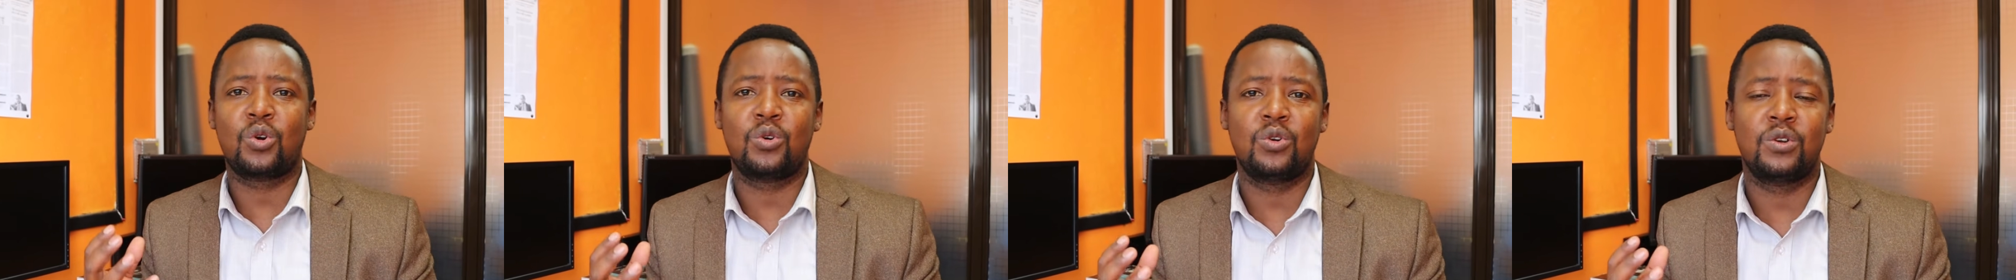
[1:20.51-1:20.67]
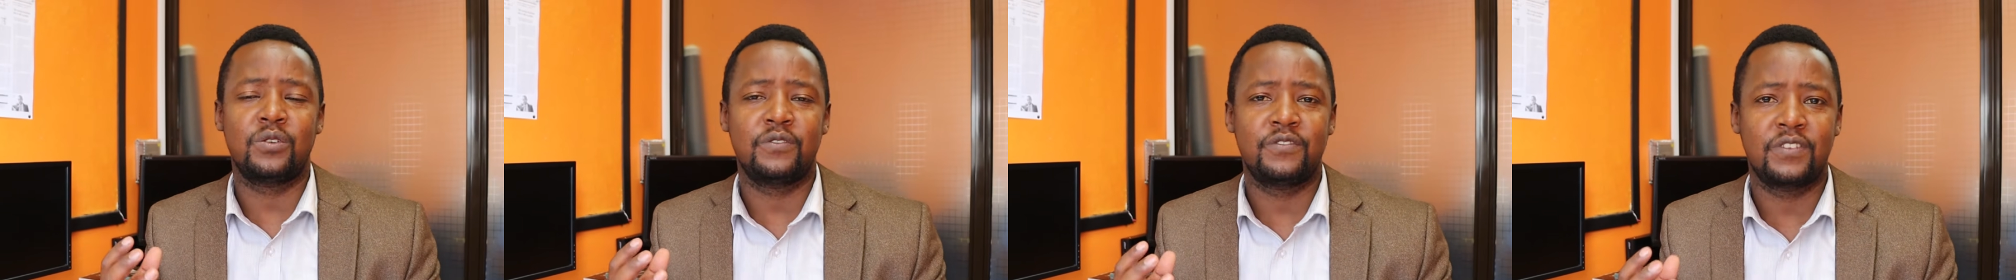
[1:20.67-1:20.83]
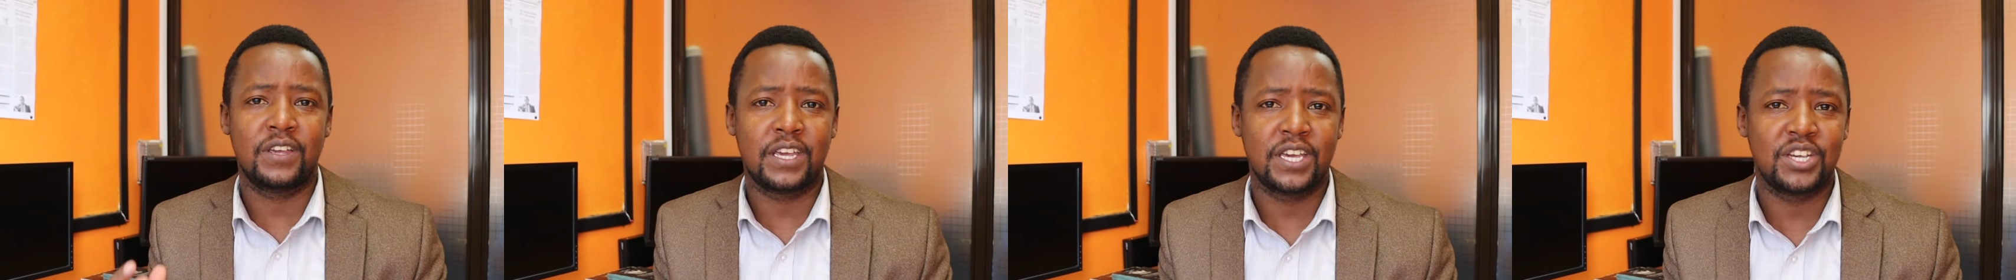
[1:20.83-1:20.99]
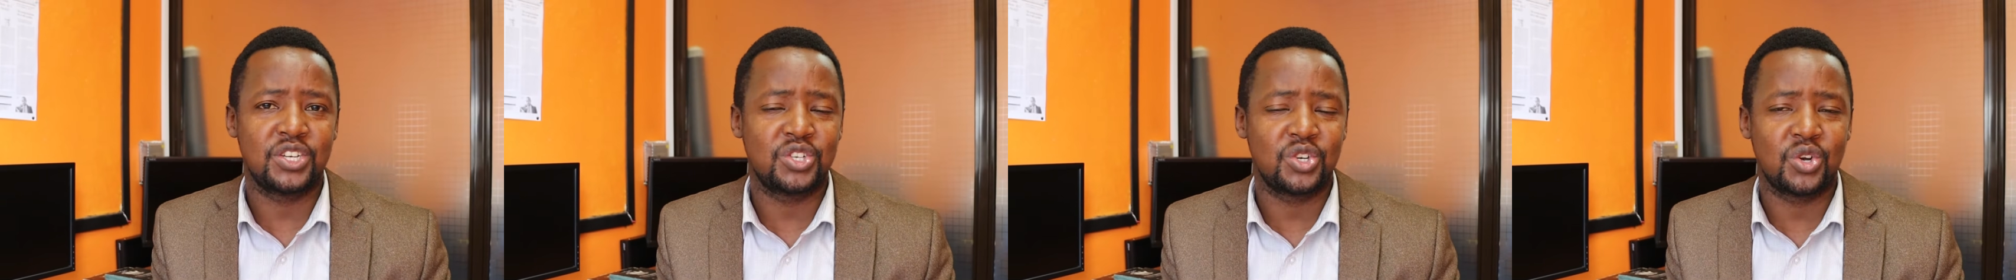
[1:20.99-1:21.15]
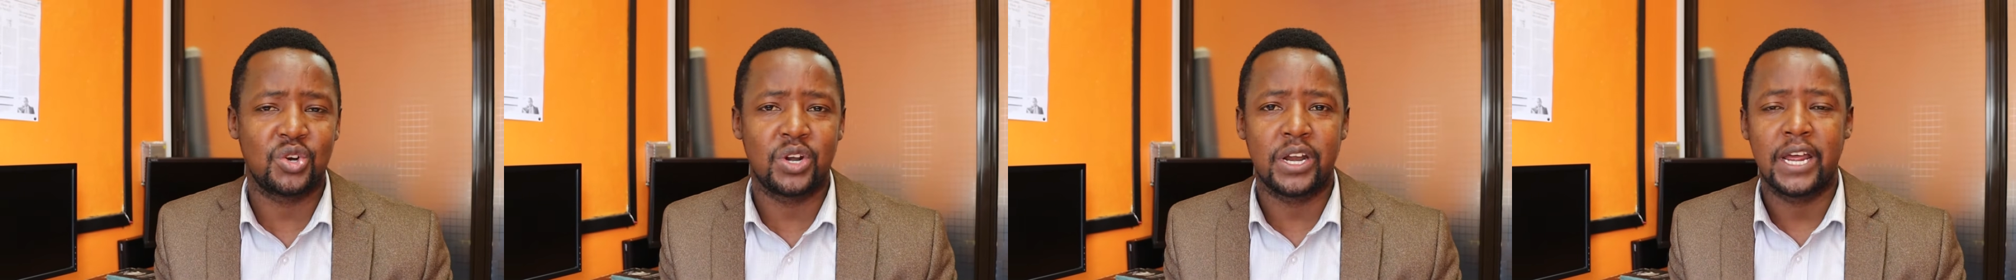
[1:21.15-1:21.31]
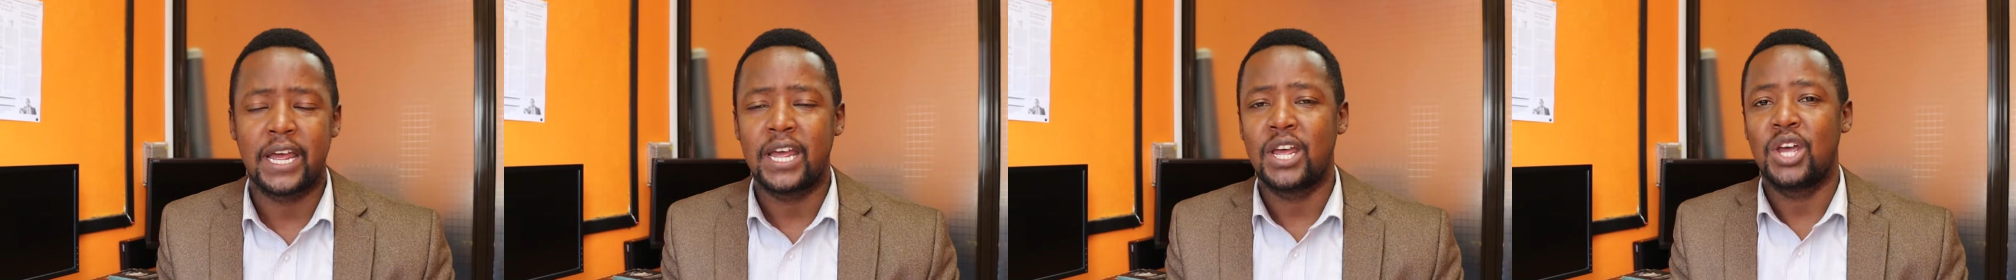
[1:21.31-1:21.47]

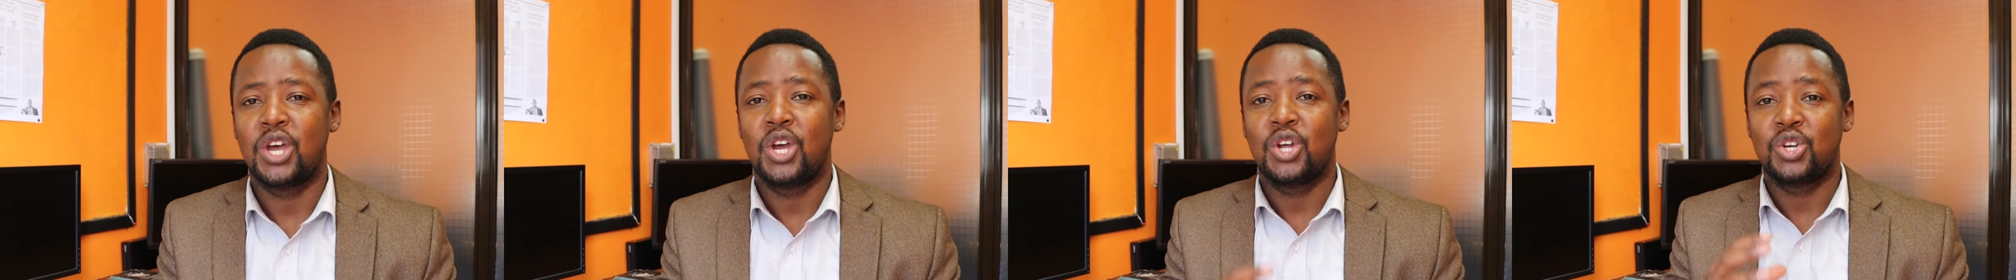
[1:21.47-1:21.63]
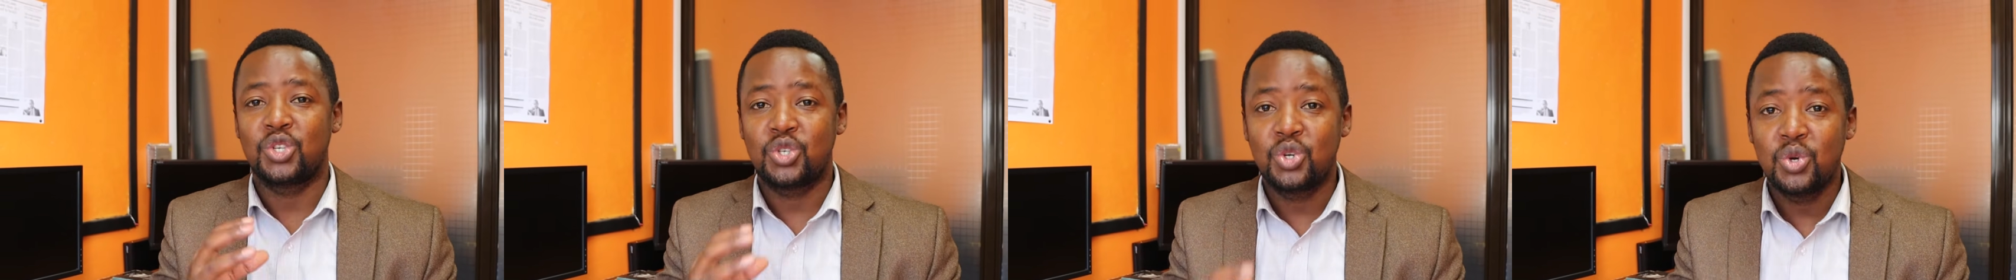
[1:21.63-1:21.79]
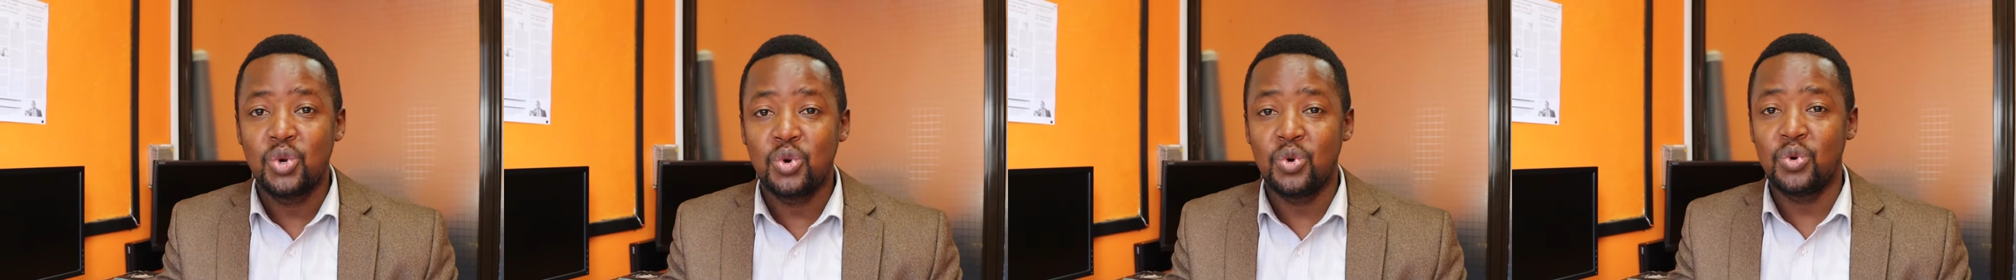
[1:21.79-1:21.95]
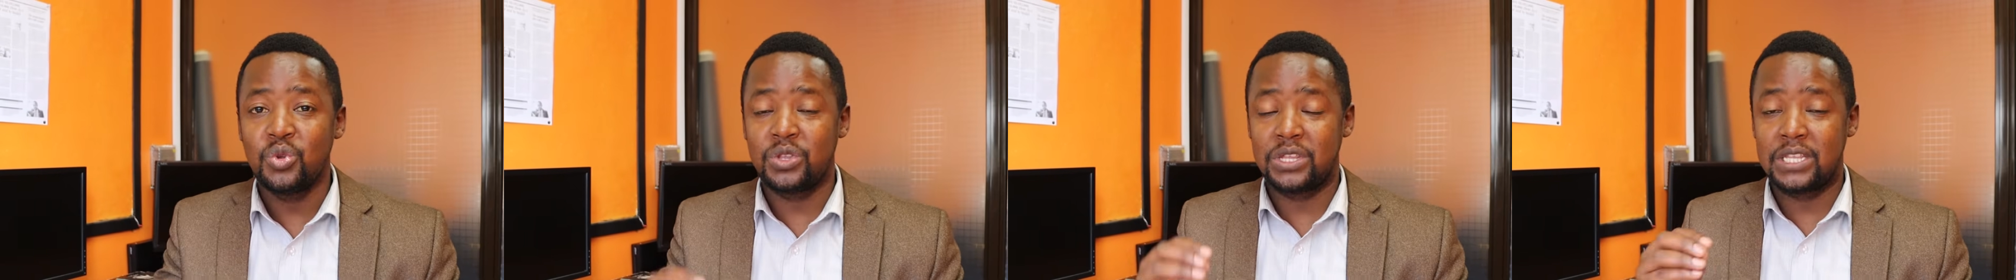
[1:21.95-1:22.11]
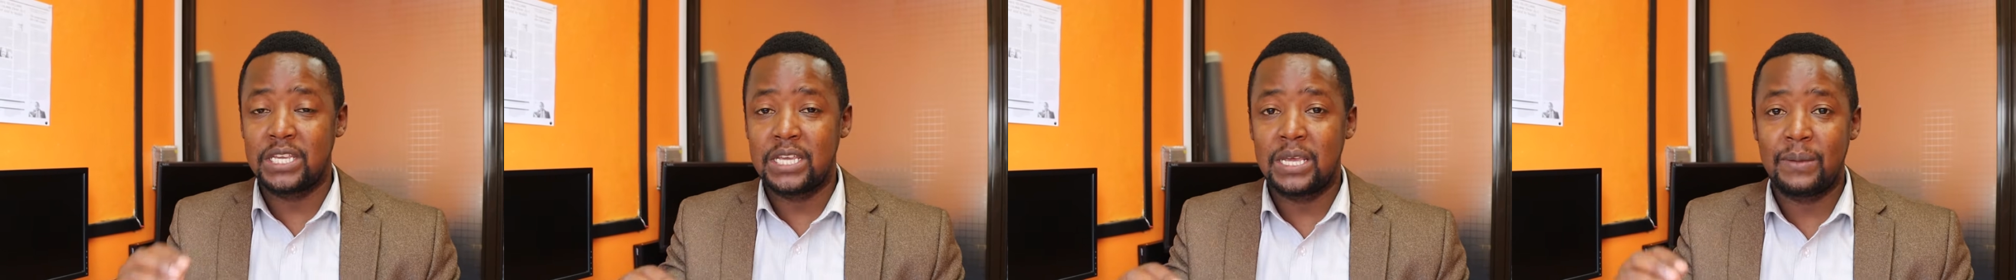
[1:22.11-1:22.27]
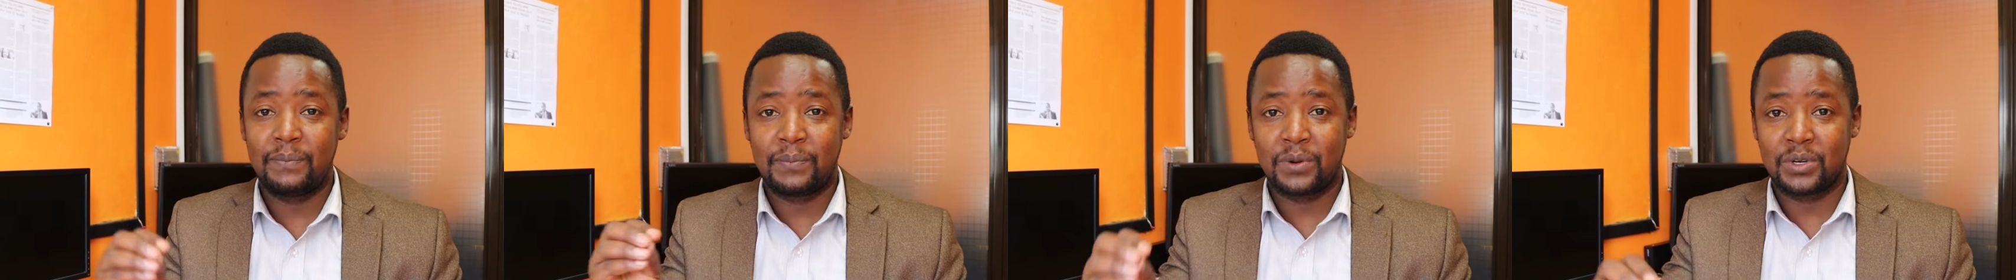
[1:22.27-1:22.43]
qualification to
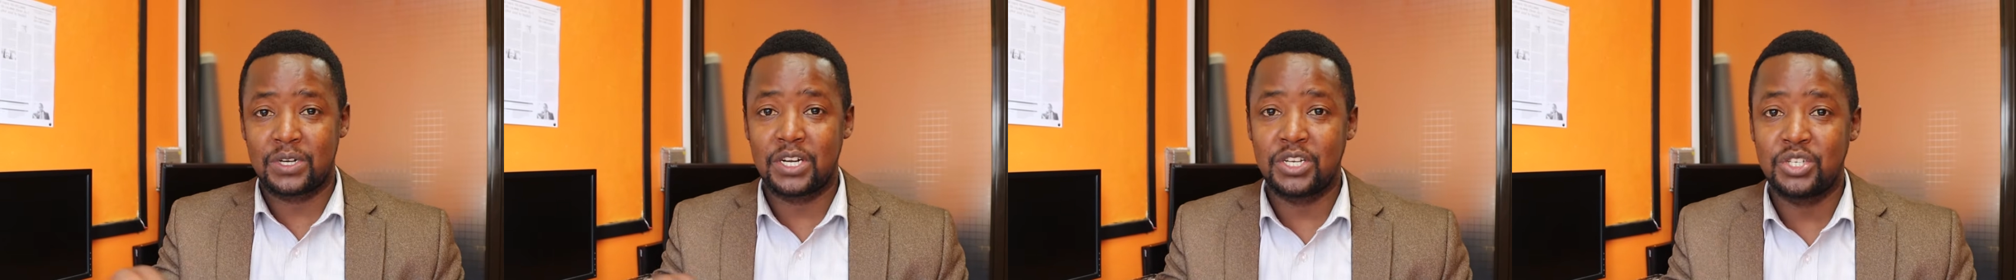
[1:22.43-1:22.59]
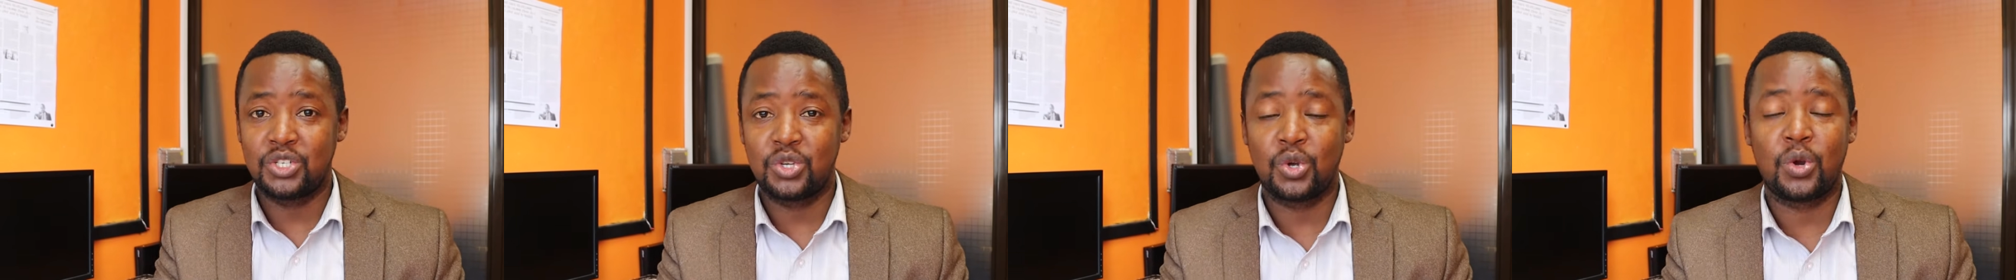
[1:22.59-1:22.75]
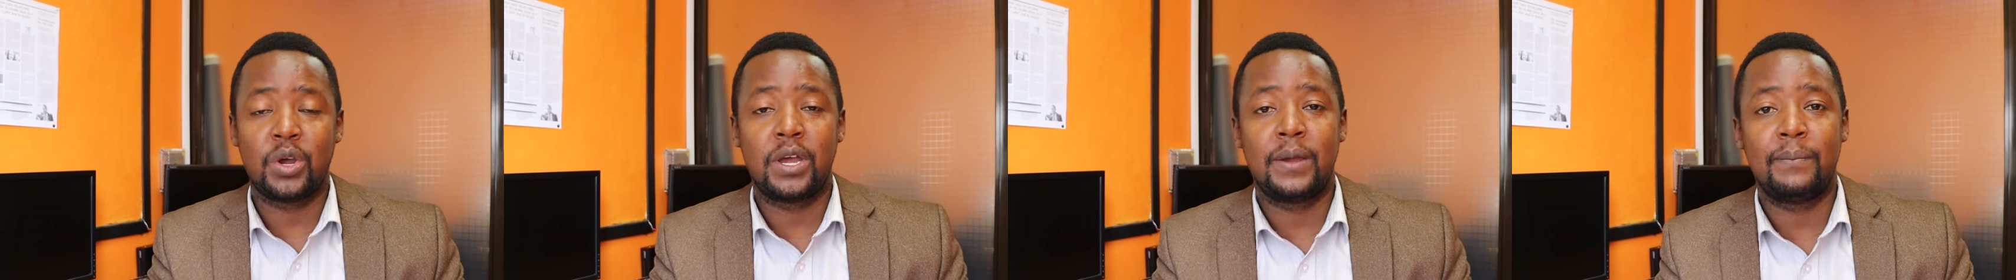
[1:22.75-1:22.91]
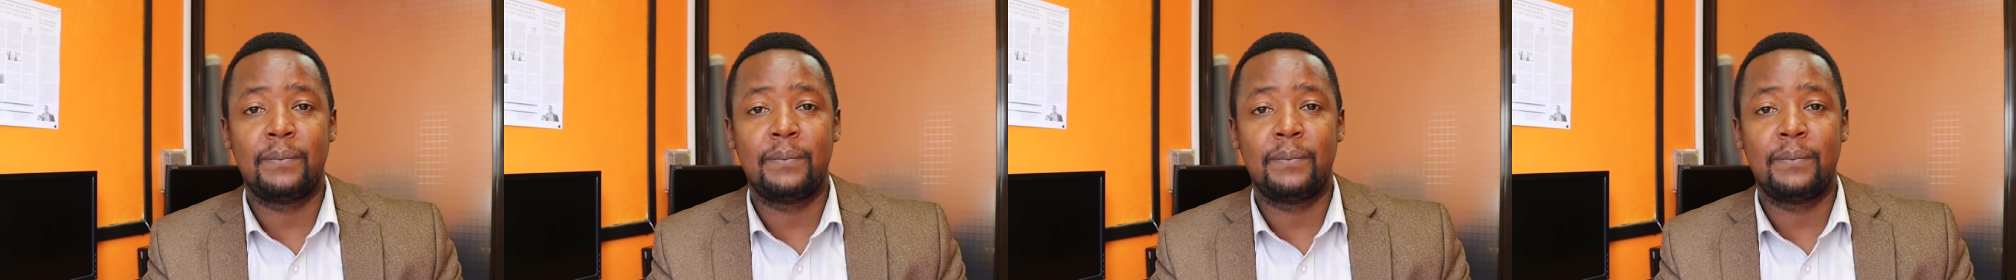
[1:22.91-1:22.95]
the potential